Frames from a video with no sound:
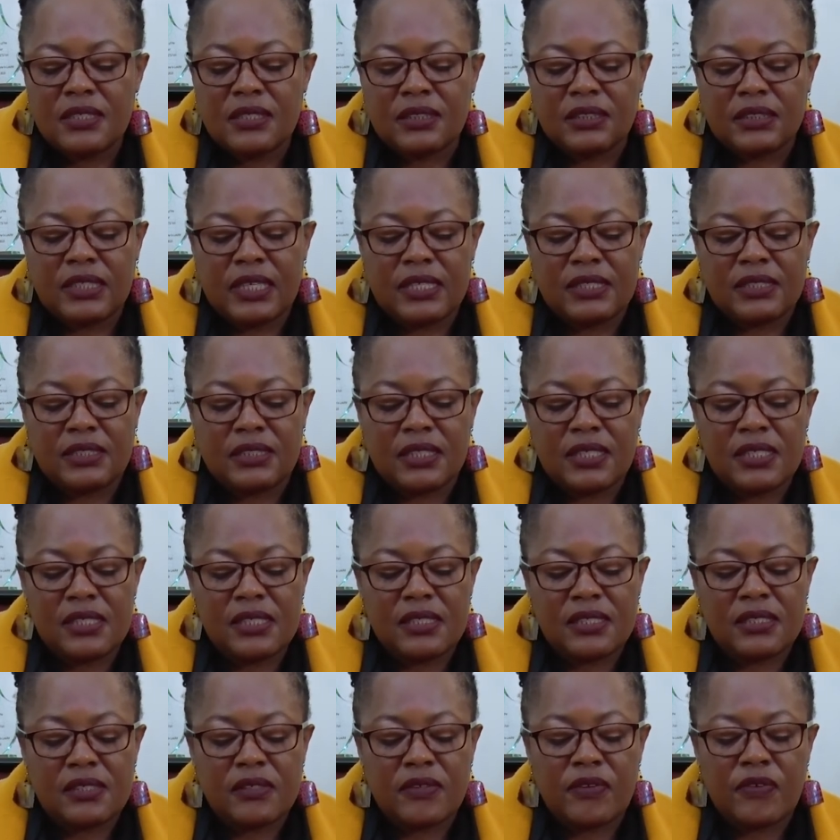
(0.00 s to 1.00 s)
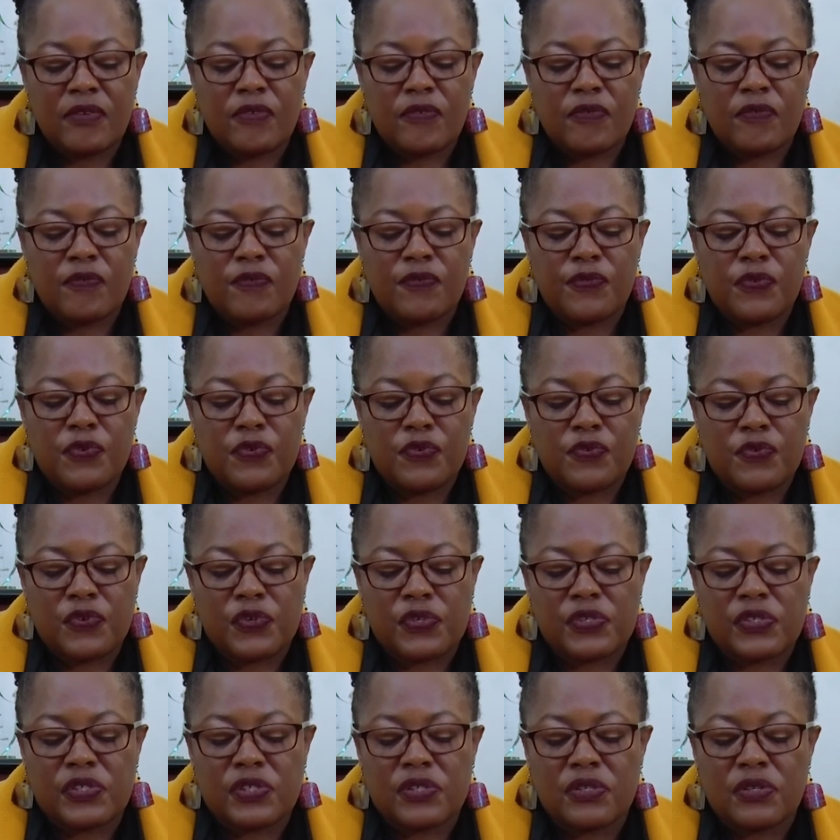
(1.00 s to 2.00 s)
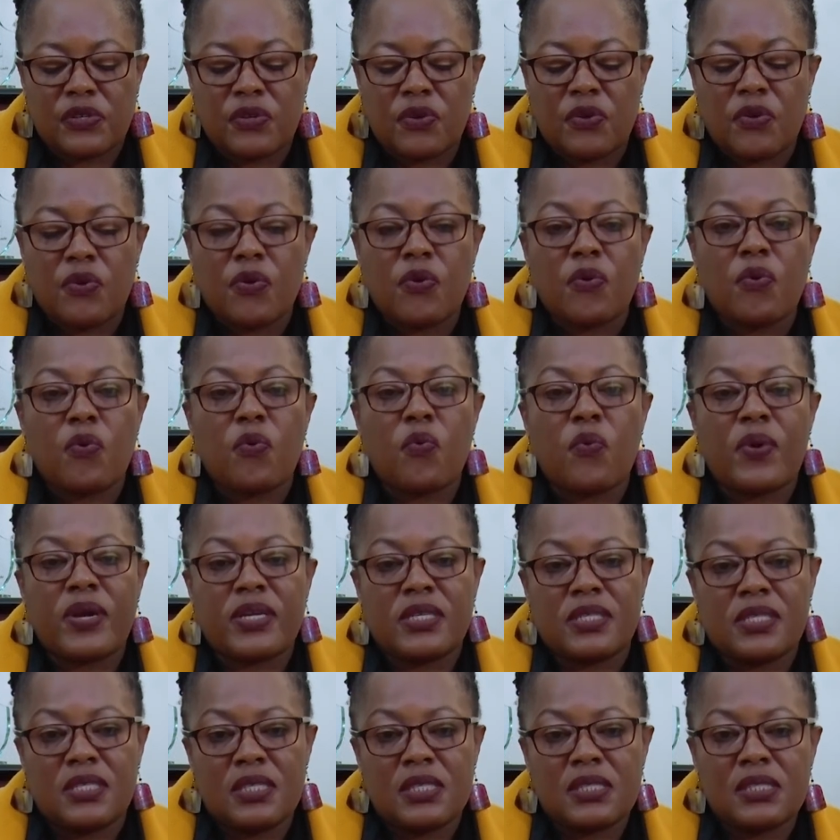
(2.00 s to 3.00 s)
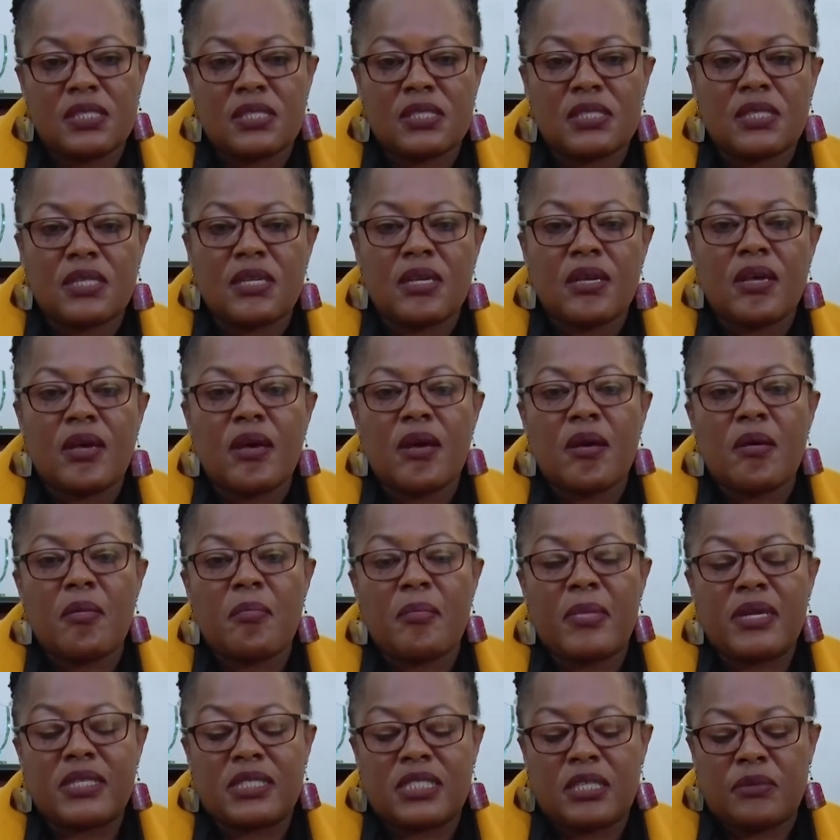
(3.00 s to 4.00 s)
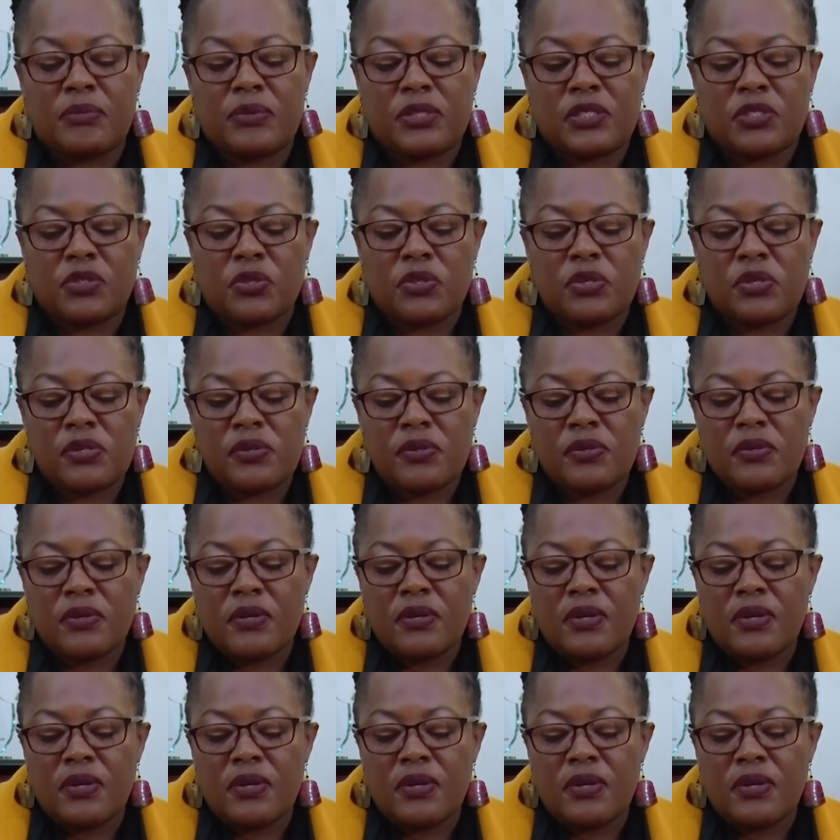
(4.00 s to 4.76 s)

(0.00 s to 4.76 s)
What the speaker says: churches, funerals, weddings, matebeto,